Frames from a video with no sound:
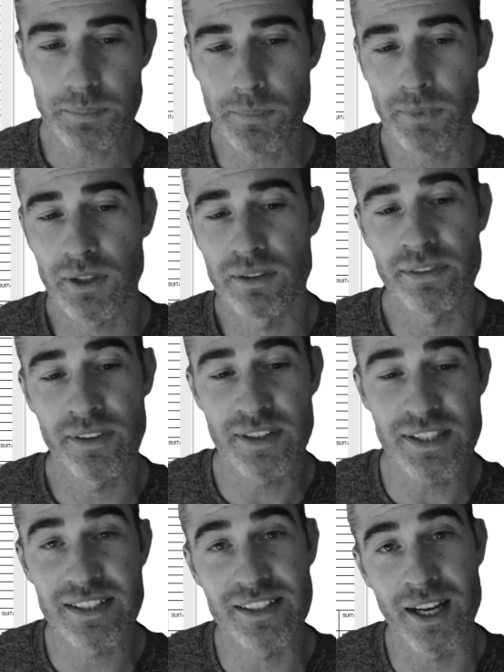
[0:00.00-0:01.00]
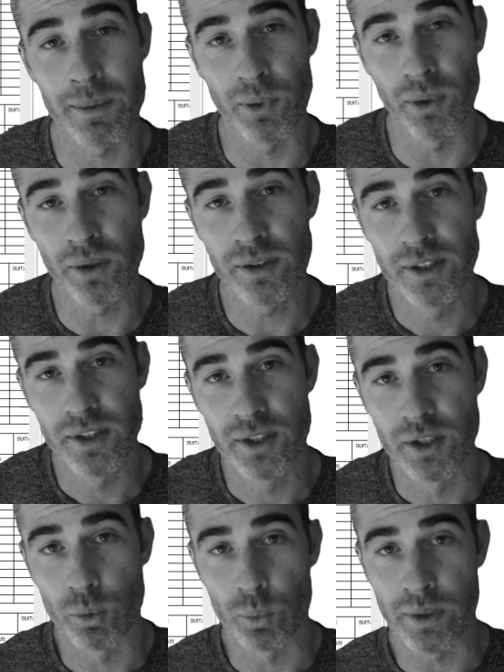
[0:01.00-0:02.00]
For this example,
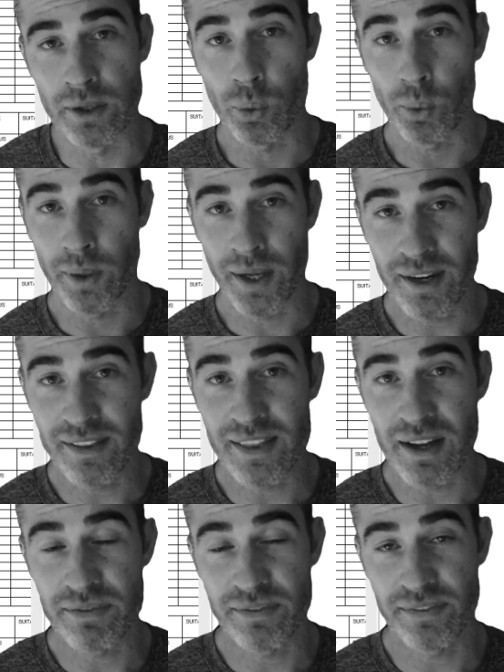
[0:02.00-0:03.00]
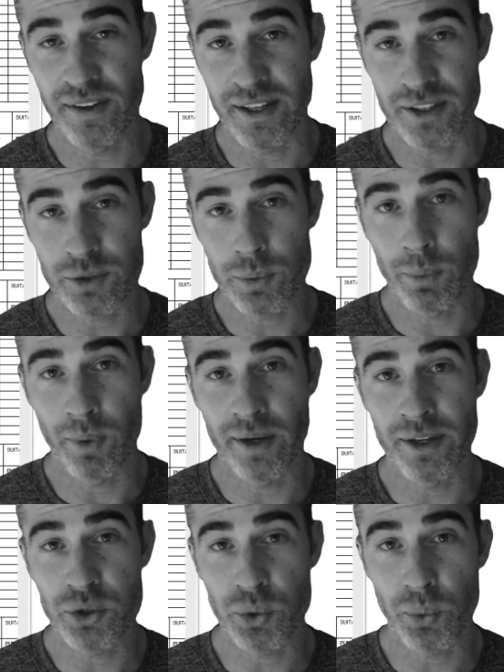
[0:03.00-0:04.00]
we created that finish. We want
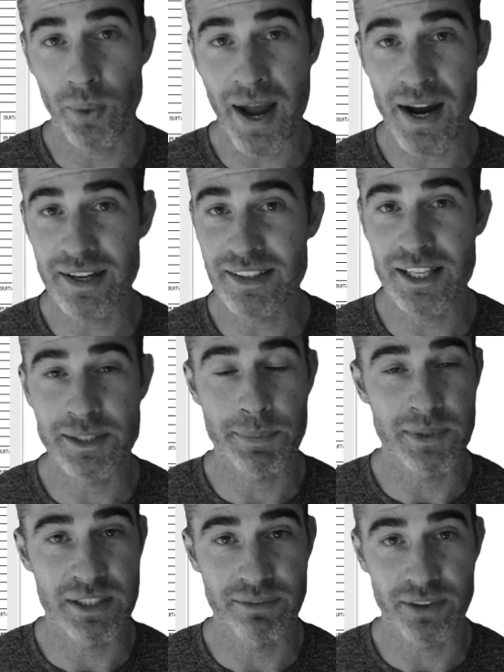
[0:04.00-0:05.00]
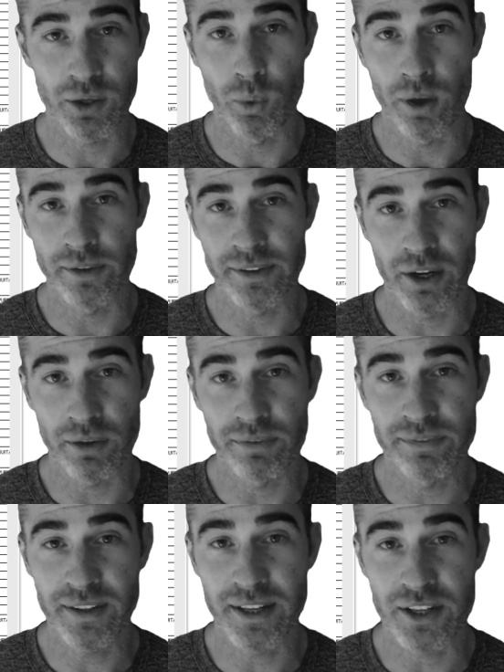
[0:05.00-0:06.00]
to track that specific wall tile
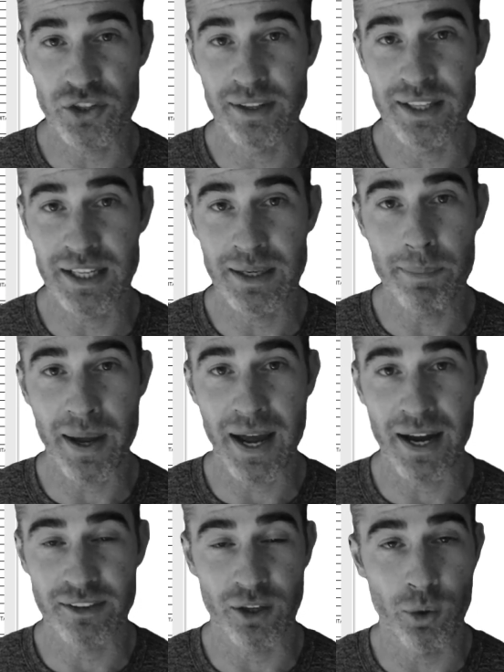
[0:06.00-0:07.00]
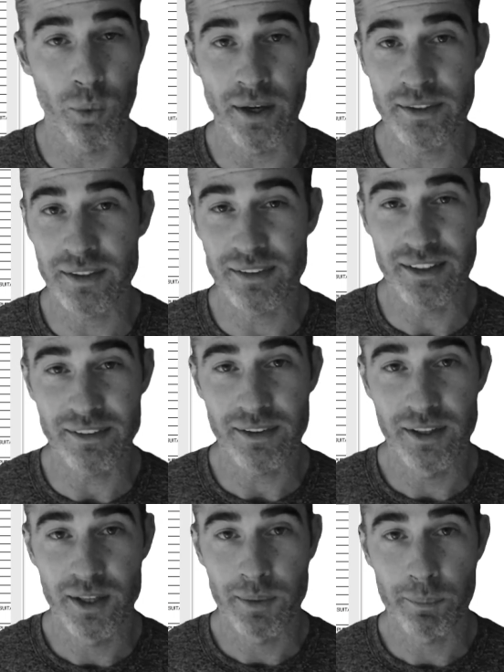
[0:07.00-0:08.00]
finish and the impact, the quantities,
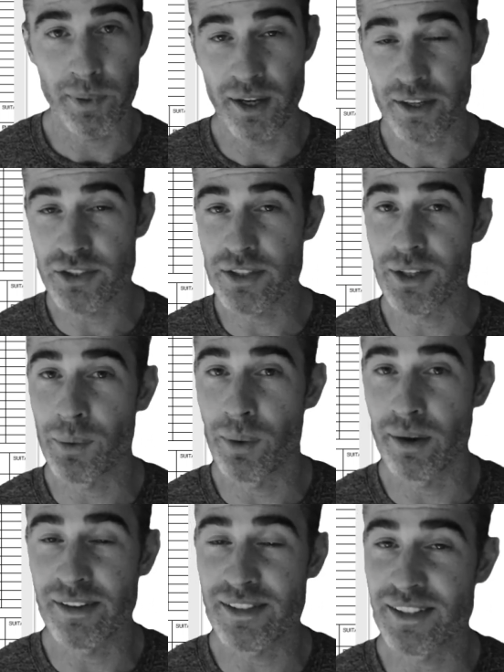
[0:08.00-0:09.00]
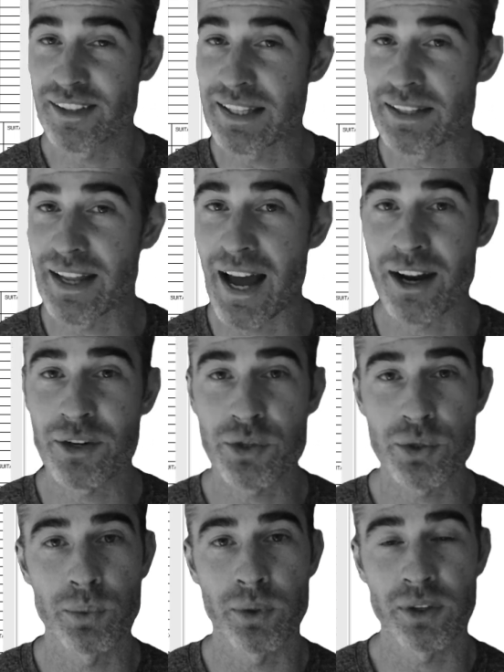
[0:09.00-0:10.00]
but not just the quantities, the
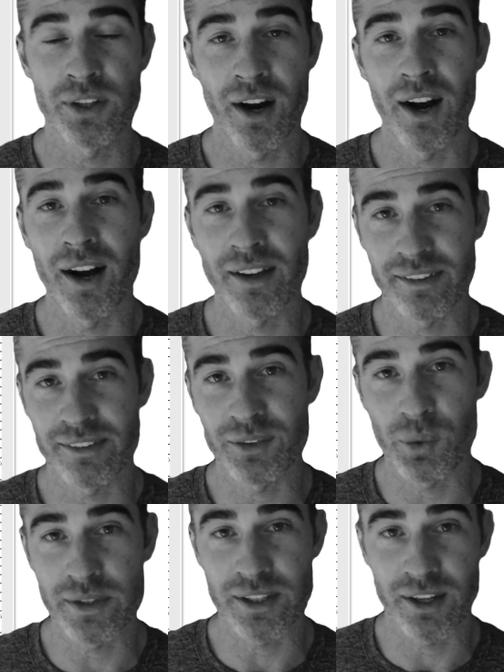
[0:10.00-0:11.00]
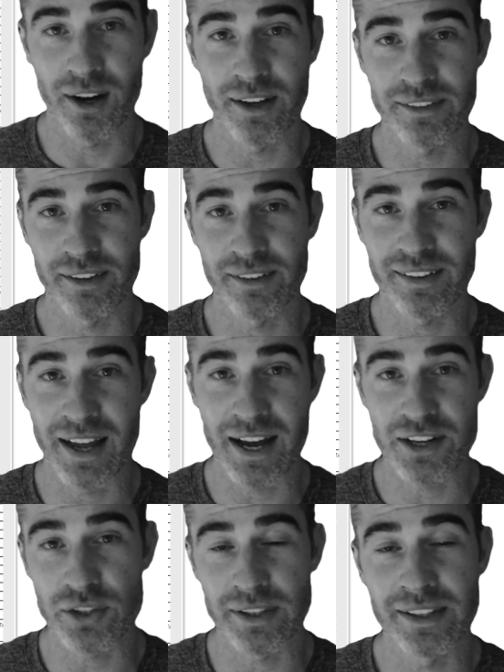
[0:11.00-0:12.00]
actual cost it's going to cost us to
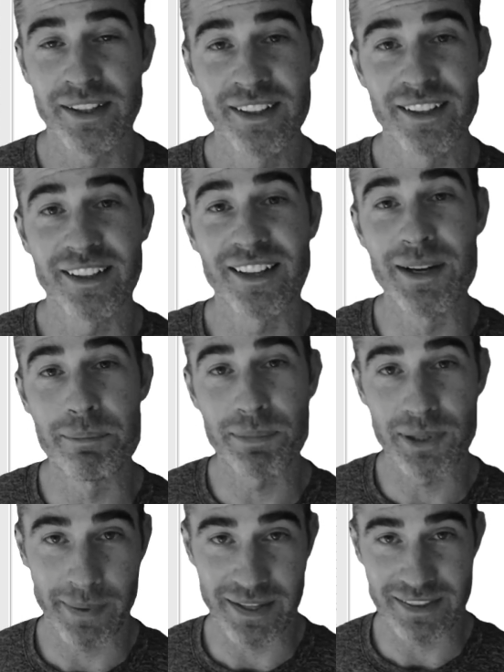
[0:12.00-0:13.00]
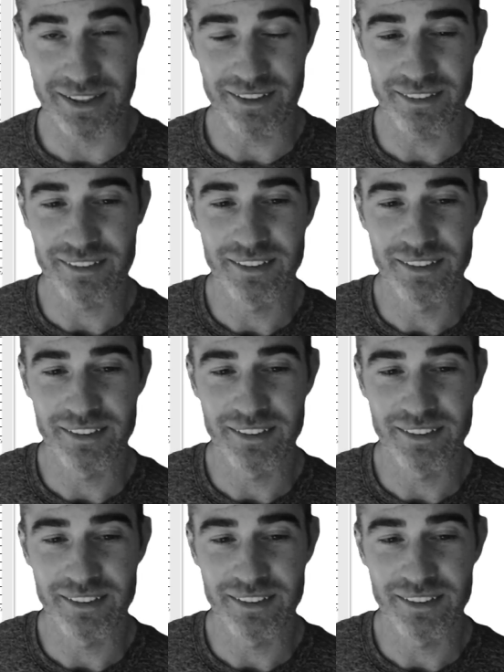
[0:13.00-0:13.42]
actually implement this.